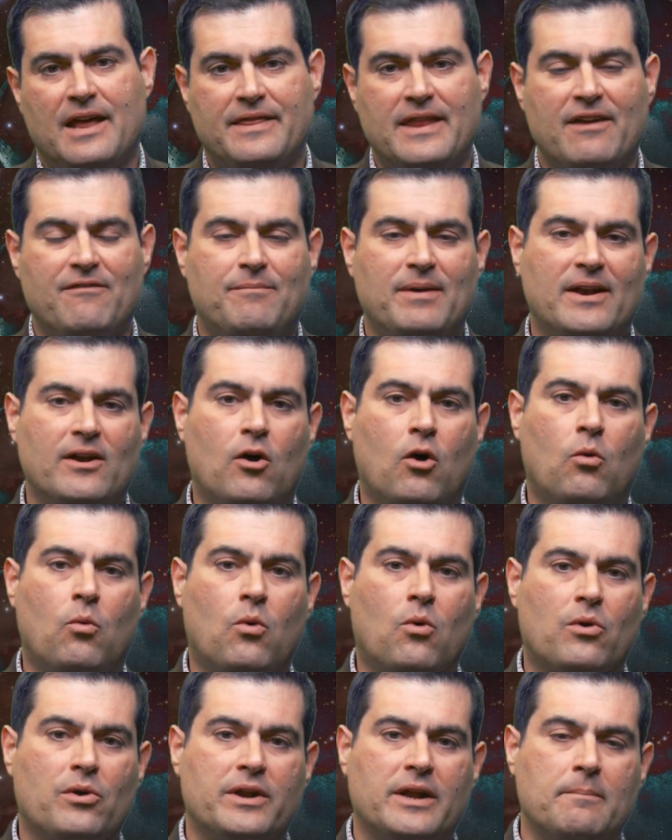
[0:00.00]
They've been
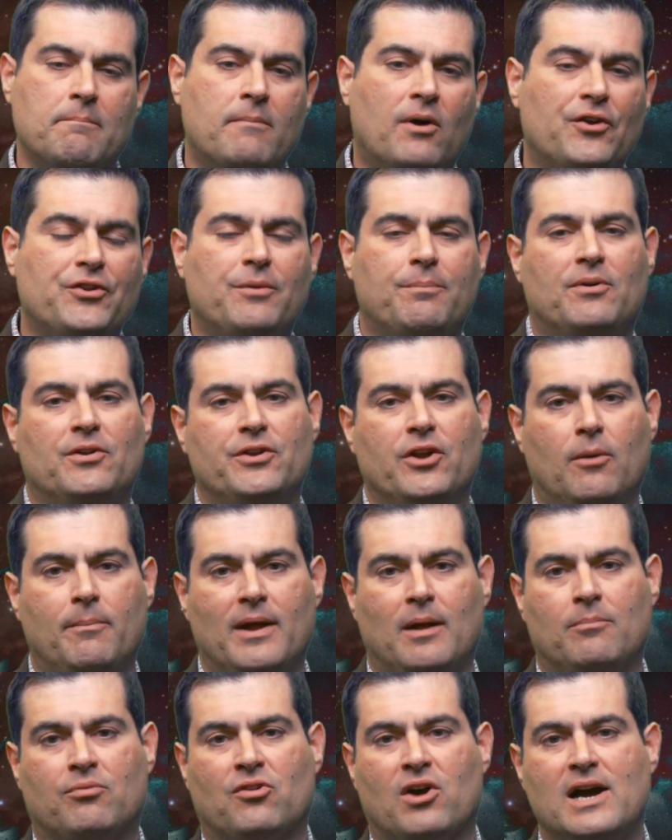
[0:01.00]
awarded multiple
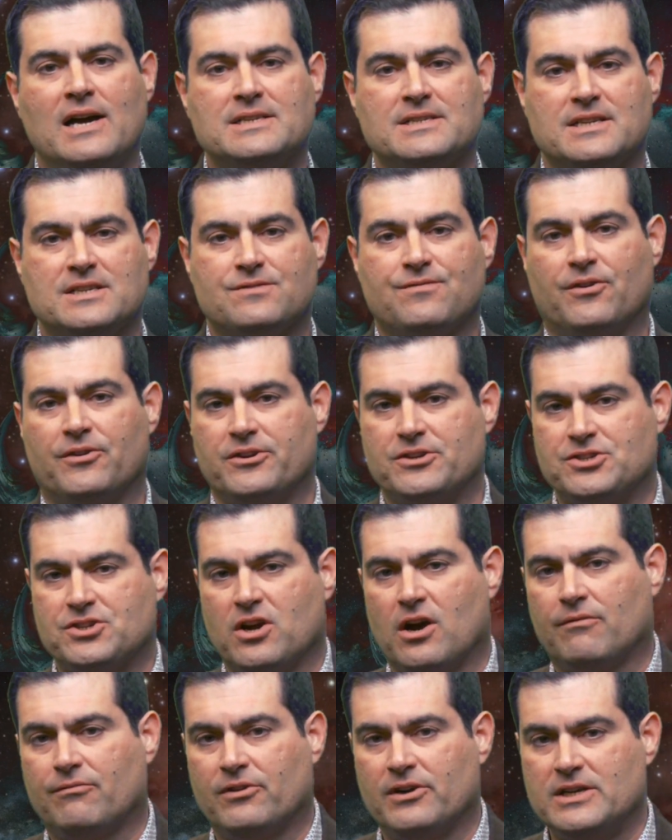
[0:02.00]
Nobel Prizes for
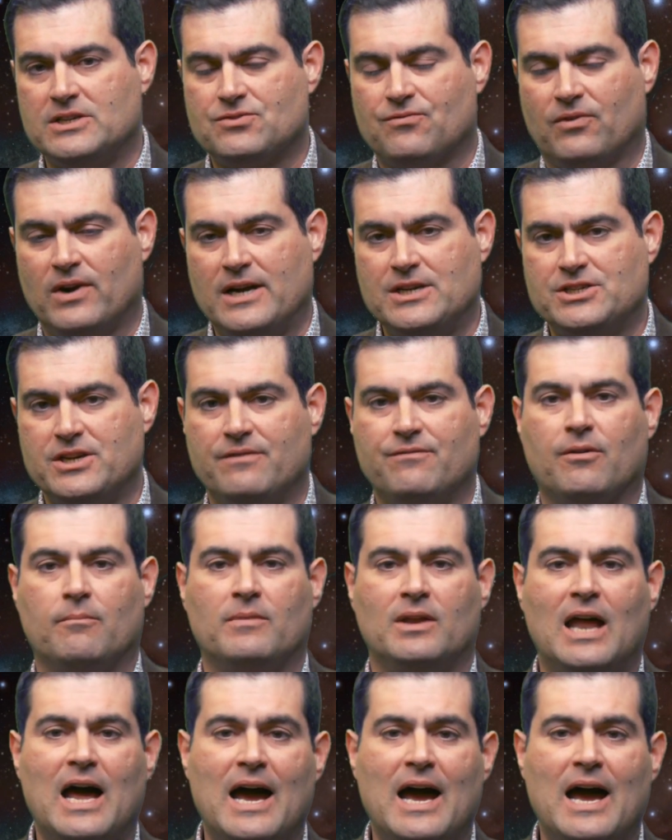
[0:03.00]
discoveries ranging from